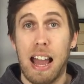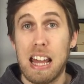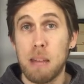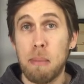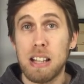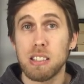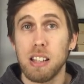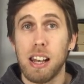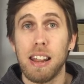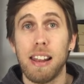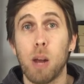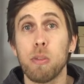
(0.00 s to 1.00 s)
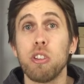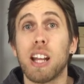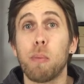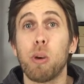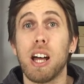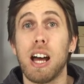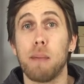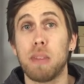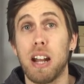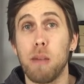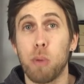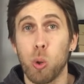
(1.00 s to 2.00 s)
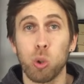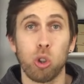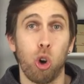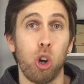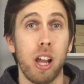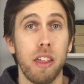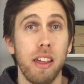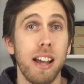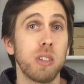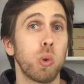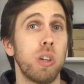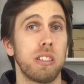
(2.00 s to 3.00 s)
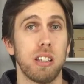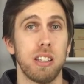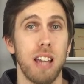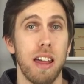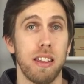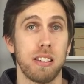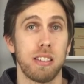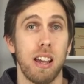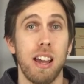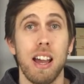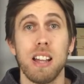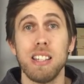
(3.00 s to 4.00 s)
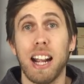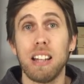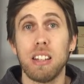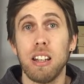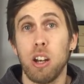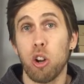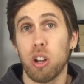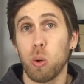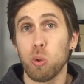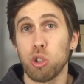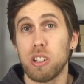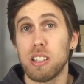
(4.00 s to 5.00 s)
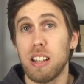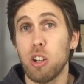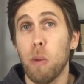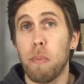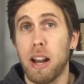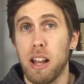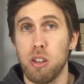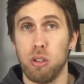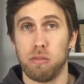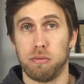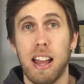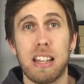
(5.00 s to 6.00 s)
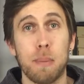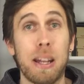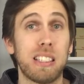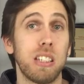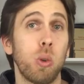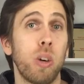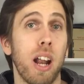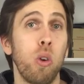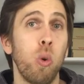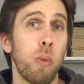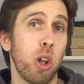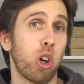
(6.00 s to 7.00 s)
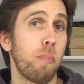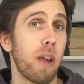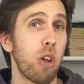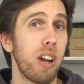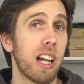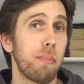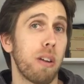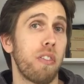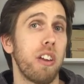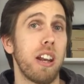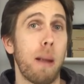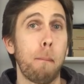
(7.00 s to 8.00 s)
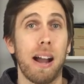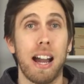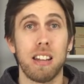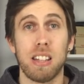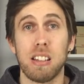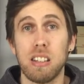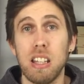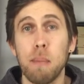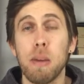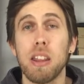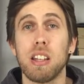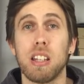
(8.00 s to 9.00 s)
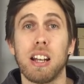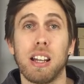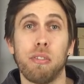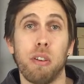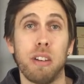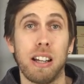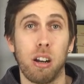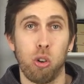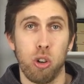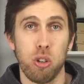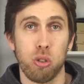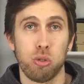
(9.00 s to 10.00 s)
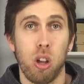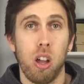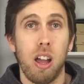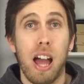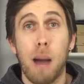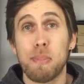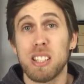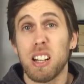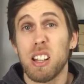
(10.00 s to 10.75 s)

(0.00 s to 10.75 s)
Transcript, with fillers: Also, you are giving them the chance to adapt the product or the idea to their necessities because they have the resources for it. There's also a large group of buyers that would prefer to pay you to do the work instead of them, even if